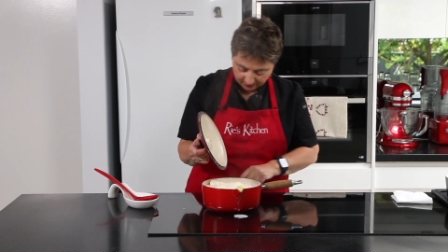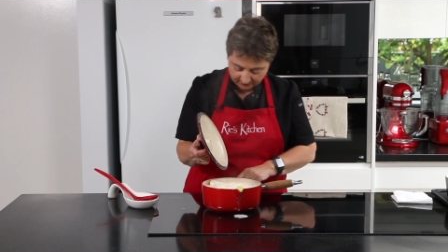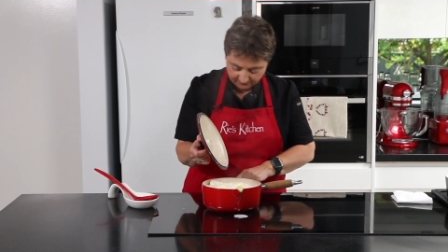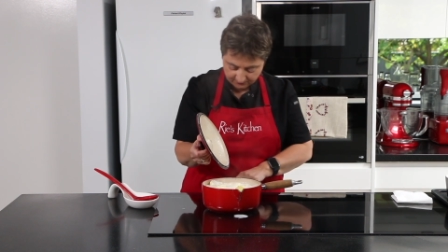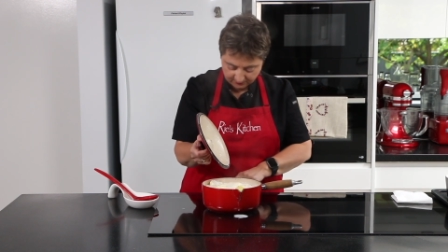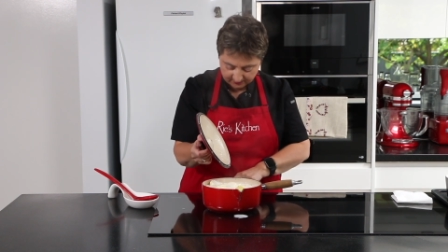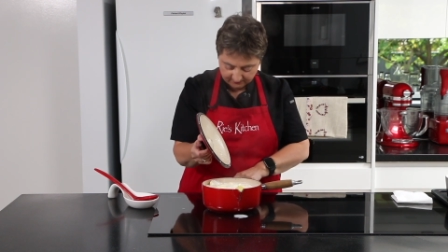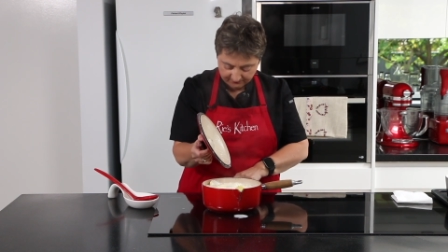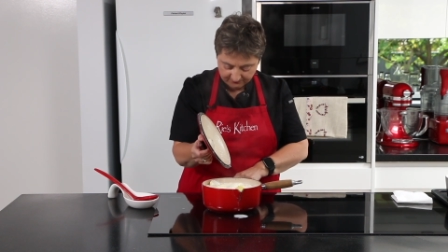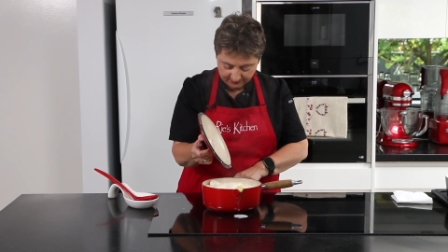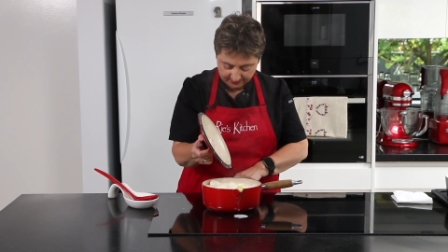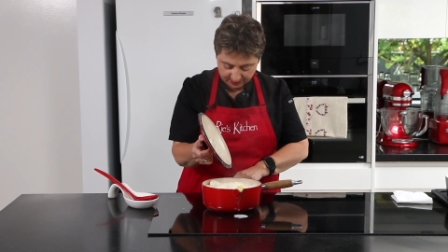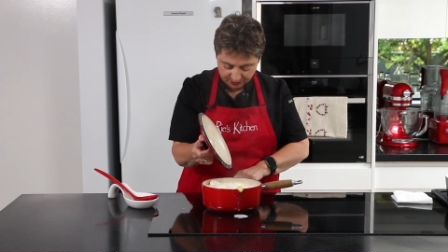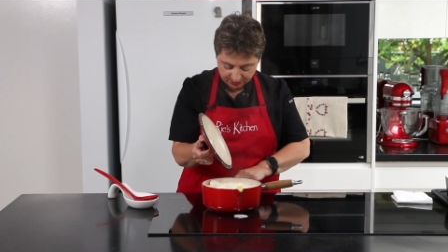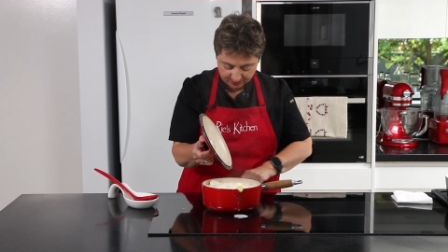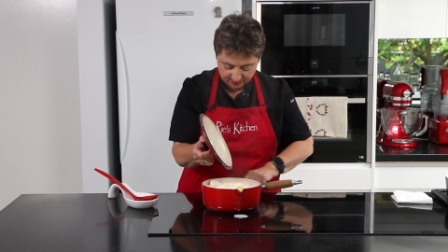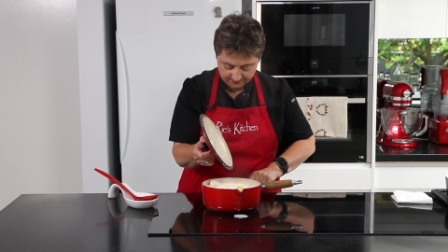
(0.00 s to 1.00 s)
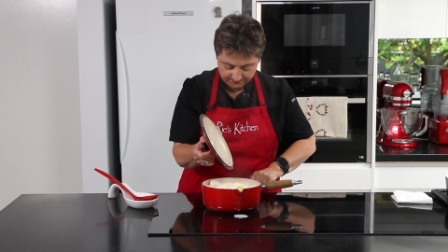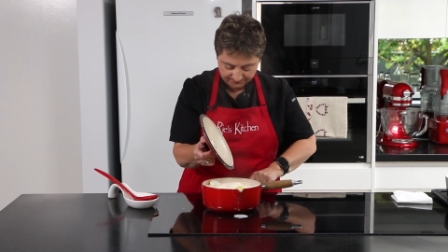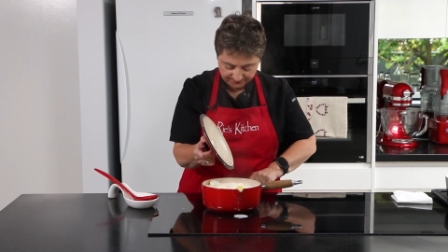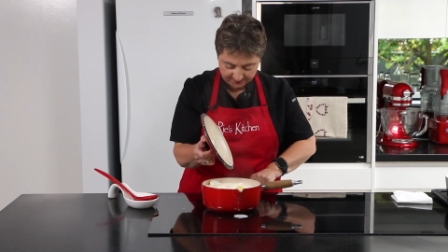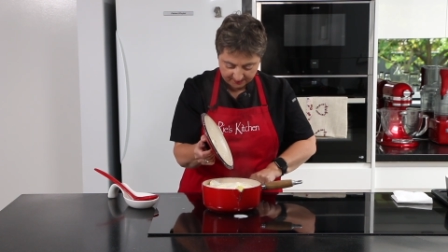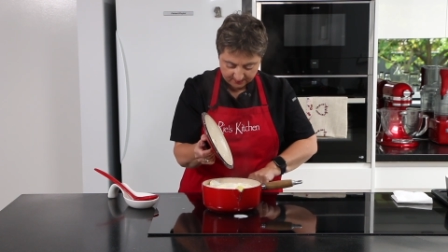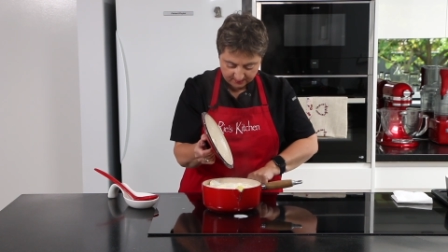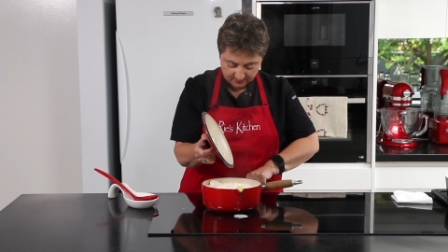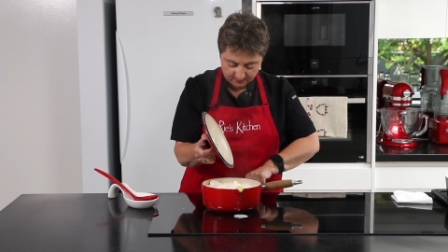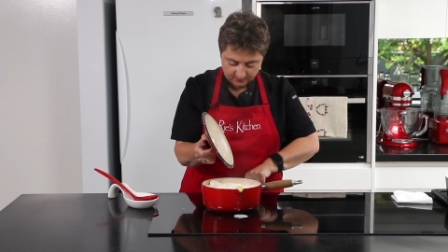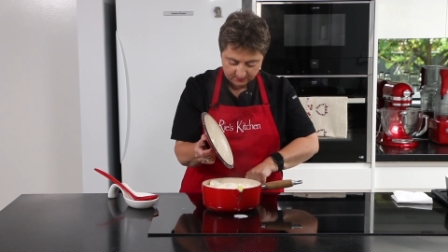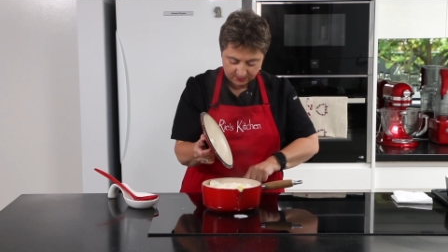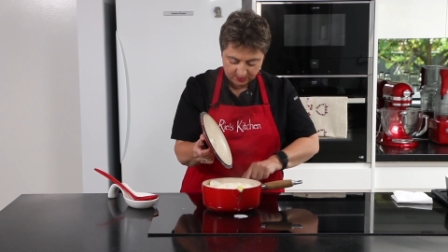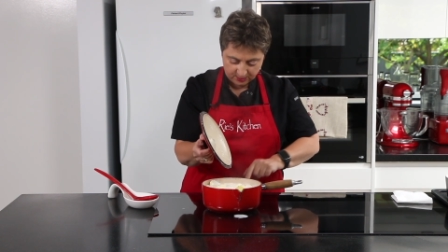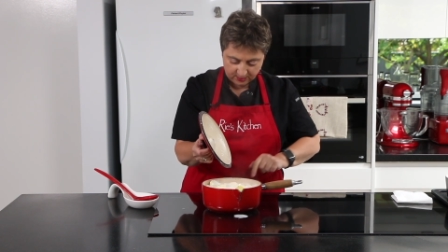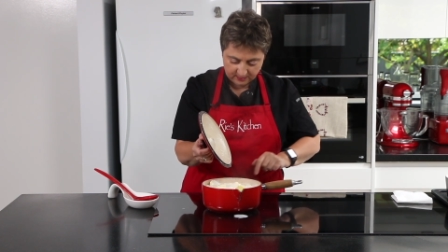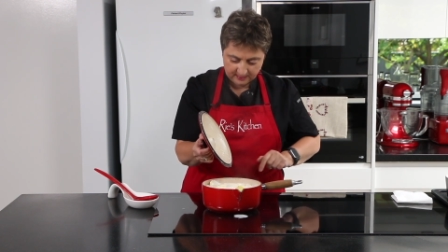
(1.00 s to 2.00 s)
over a fraction.
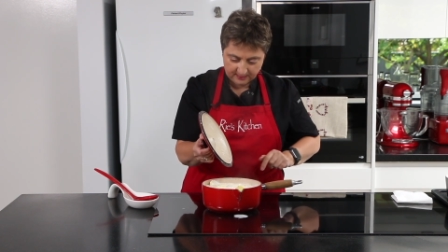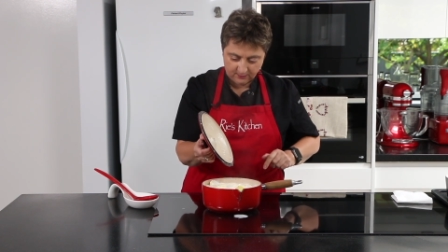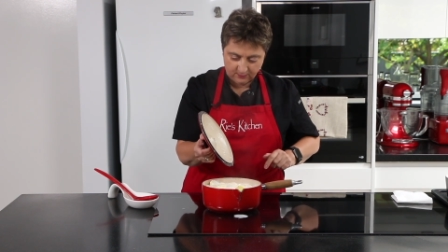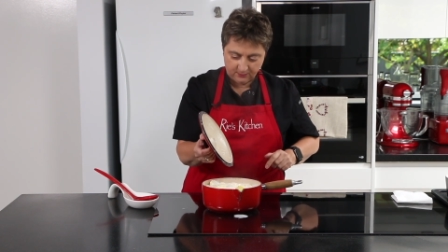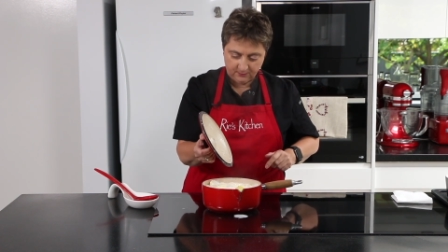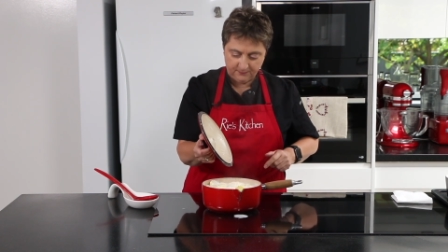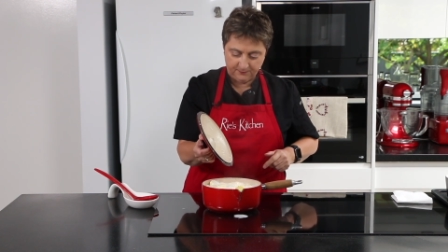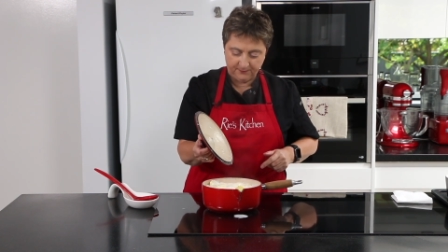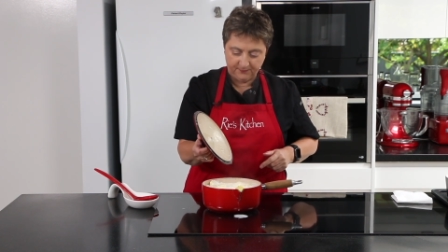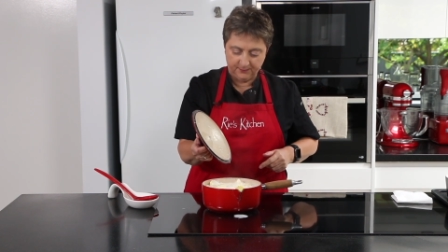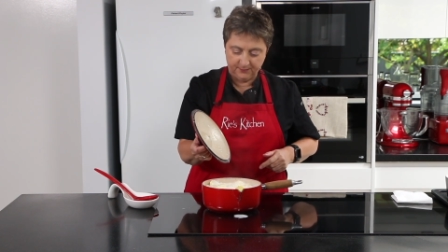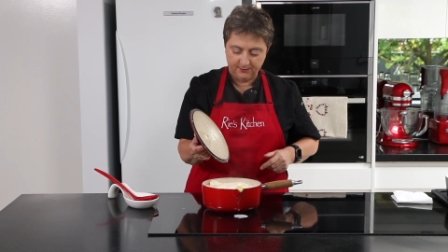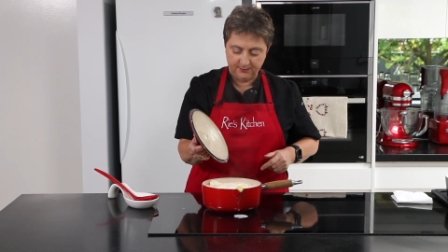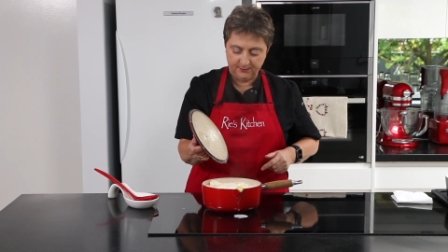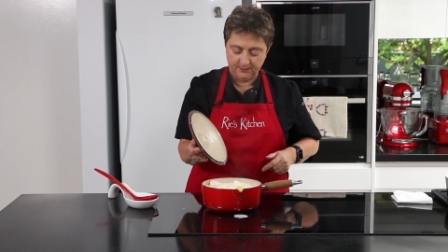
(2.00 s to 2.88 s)
Turn that off.